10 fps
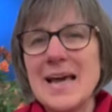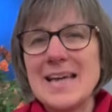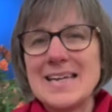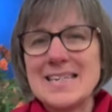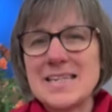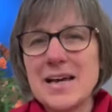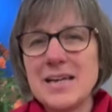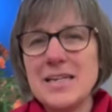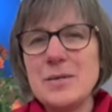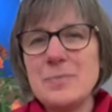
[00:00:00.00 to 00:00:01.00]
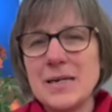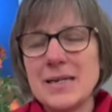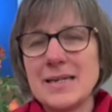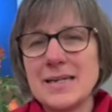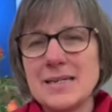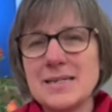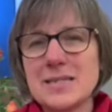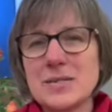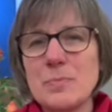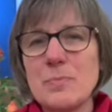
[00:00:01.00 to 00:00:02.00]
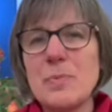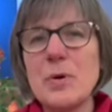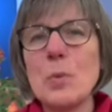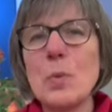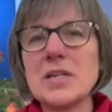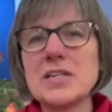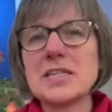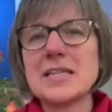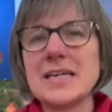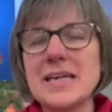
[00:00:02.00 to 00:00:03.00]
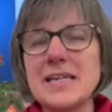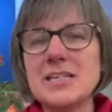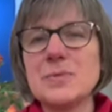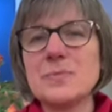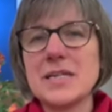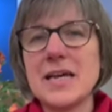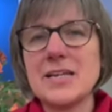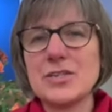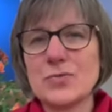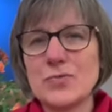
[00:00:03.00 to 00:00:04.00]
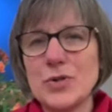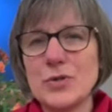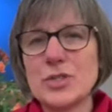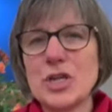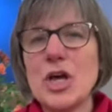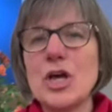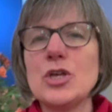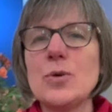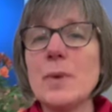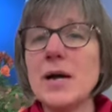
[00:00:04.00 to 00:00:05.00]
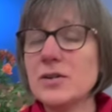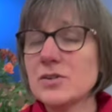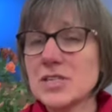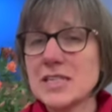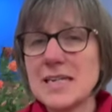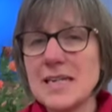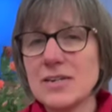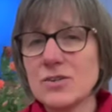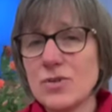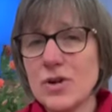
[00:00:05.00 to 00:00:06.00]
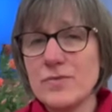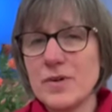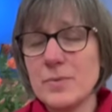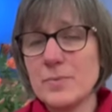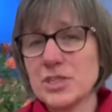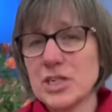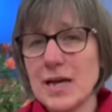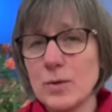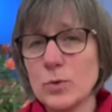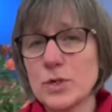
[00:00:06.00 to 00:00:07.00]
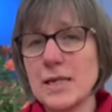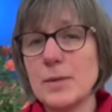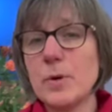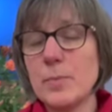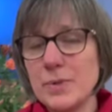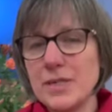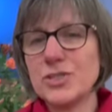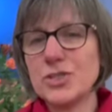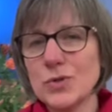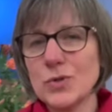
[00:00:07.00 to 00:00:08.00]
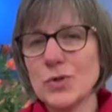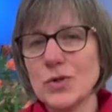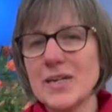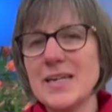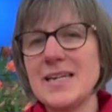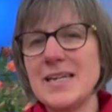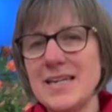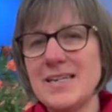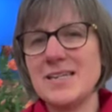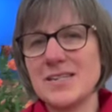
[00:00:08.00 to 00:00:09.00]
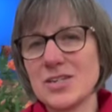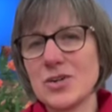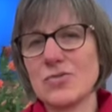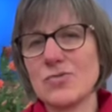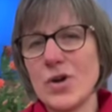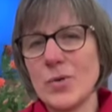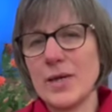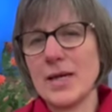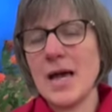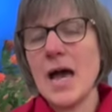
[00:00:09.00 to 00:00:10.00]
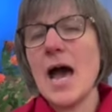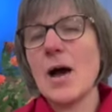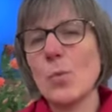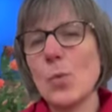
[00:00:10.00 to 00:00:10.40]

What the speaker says: Yet tiny beginnings, but once the kingdom takes root, you might not see it grow very much outwardly, but be sure it is growing. And